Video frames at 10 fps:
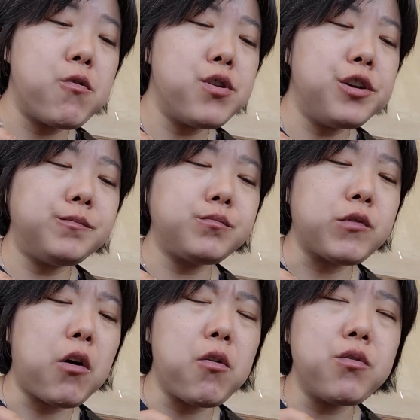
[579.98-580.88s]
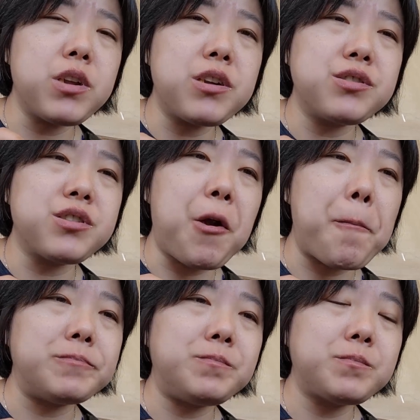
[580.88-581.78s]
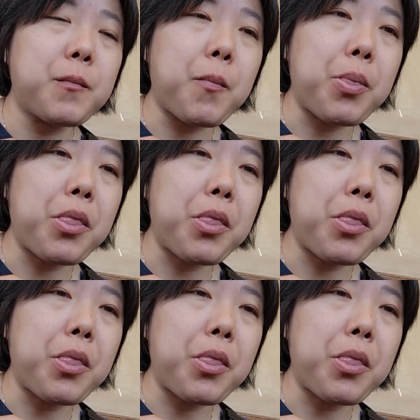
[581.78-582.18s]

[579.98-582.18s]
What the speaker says: With the protein, the whole thing is like,